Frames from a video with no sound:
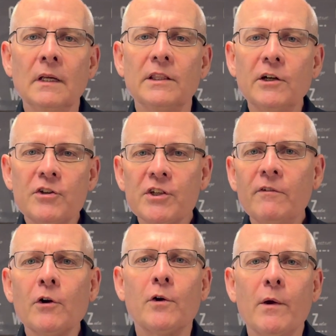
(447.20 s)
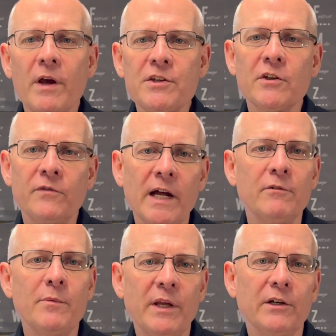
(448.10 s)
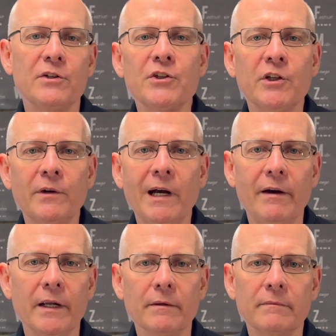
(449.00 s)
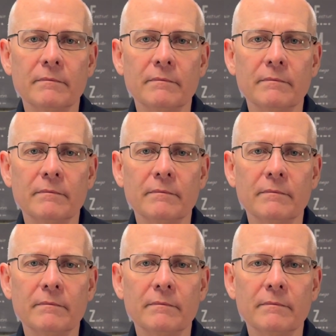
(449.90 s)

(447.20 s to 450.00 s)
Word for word: There are several great ways to find repeaters in your area.